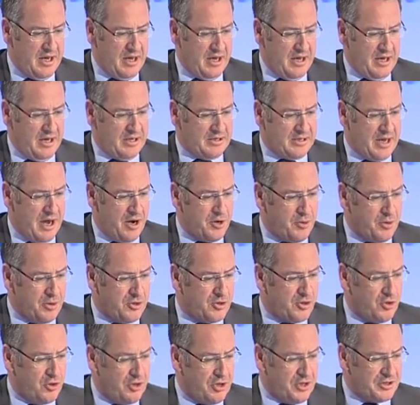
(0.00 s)
is how do you
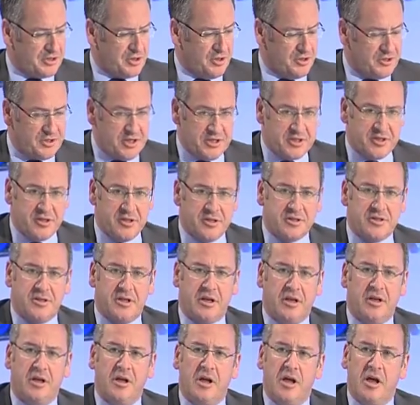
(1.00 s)
ensure there's
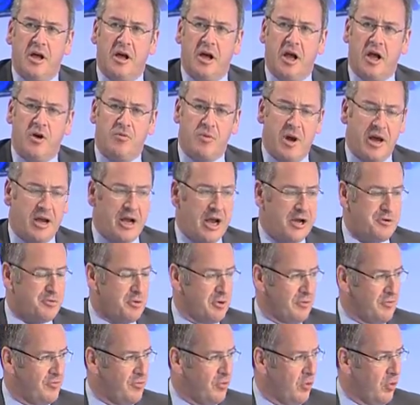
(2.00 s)
consistency in regulatory
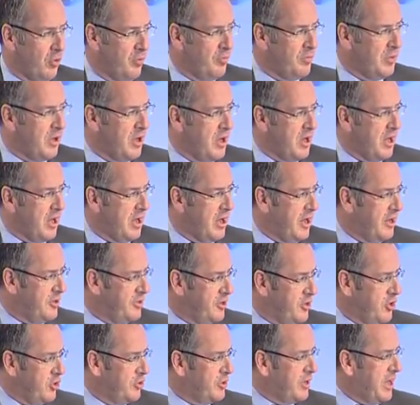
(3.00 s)
reform in
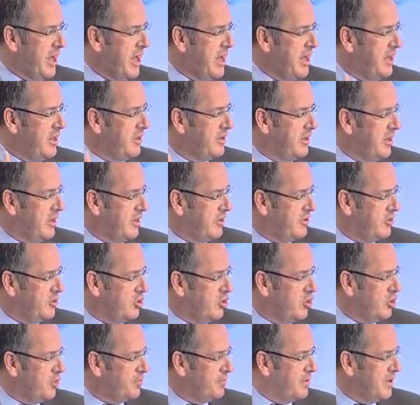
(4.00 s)
the UK, in
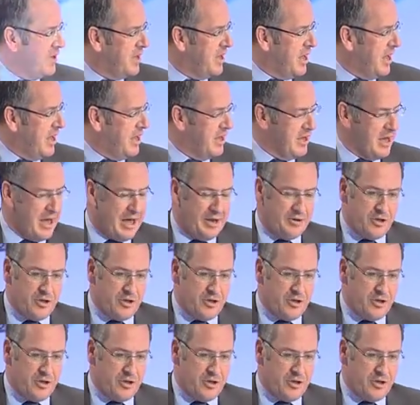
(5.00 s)
Europe, and